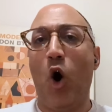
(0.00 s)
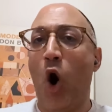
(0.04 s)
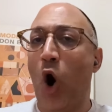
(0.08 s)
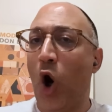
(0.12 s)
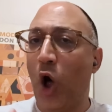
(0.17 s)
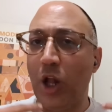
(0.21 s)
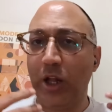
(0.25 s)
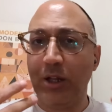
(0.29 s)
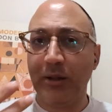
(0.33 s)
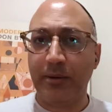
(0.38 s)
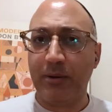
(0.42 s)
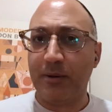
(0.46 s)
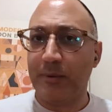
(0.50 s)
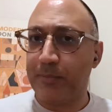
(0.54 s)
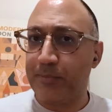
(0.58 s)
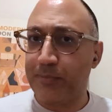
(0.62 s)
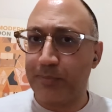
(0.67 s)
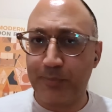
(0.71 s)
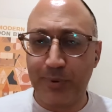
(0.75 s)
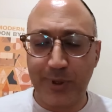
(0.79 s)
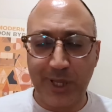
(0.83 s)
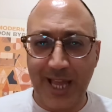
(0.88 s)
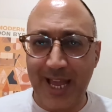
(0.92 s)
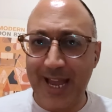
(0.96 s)
all
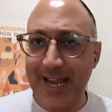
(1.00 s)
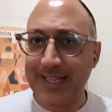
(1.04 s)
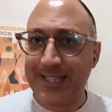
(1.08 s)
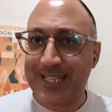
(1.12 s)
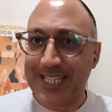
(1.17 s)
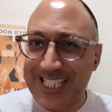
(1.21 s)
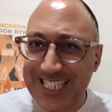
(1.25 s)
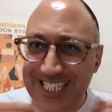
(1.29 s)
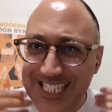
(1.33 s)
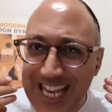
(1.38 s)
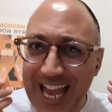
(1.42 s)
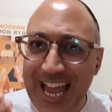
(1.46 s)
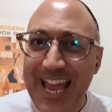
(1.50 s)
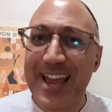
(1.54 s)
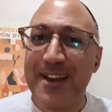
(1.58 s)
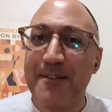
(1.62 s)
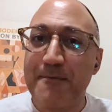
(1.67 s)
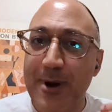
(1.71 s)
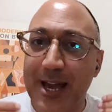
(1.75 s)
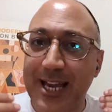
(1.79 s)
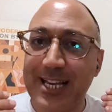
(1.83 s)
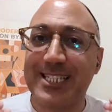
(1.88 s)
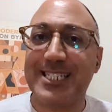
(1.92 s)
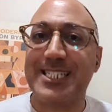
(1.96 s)
play the
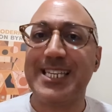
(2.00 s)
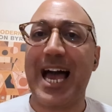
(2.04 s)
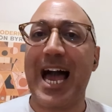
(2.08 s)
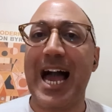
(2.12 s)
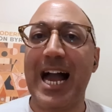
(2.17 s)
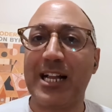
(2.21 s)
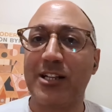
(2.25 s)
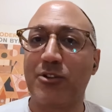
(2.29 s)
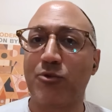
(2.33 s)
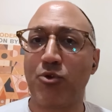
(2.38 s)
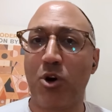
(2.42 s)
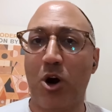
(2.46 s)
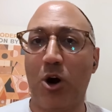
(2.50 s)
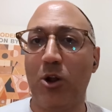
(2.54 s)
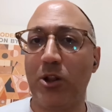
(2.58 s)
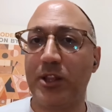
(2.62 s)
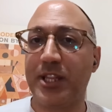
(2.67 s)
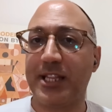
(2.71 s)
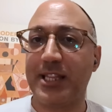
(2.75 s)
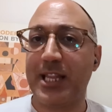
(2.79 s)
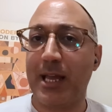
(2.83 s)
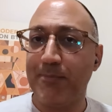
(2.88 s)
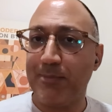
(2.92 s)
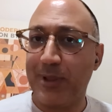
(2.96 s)
same exact
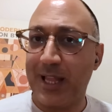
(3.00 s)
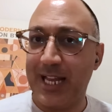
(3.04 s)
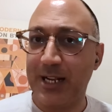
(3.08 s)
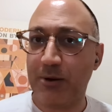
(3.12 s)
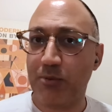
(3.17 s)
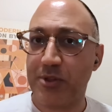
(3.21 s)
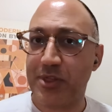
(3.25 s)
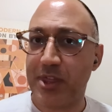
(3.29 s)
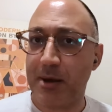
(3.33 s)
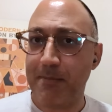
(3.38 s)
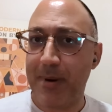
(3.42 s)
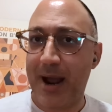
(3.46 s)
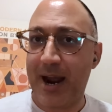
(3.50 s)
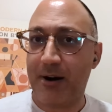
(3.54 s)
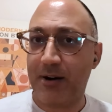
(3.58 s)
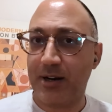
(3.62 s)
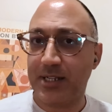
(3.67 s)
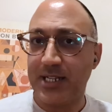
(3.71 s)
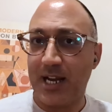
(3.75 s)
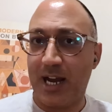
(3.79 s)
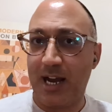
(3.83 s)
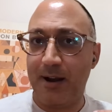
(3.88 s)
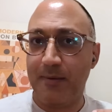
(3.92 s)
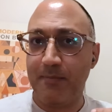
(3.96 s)
role that they played with the
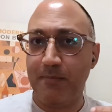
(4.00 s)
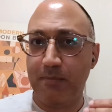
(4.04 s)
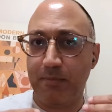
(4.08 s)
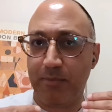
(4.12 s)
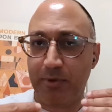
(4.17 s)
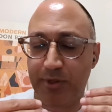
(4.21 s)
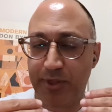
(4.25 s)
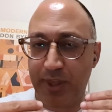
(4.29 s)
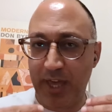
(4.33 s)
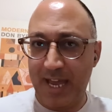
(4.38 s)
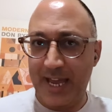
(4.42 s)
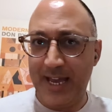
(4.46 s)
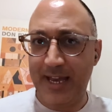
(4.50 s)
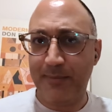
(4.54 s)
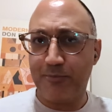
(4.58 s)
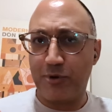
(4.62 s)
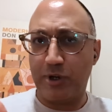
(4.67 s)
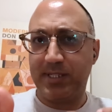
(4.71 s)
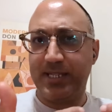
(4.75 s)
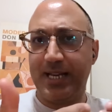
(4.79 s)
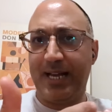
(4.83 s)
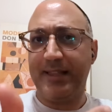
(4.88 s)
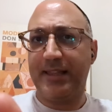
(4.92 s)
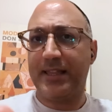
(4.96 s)
maritime. They
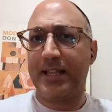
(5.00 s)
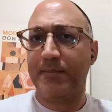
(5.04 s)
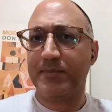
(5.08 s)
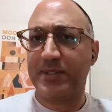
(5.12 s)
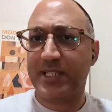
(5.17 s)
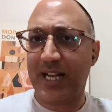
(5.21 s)
present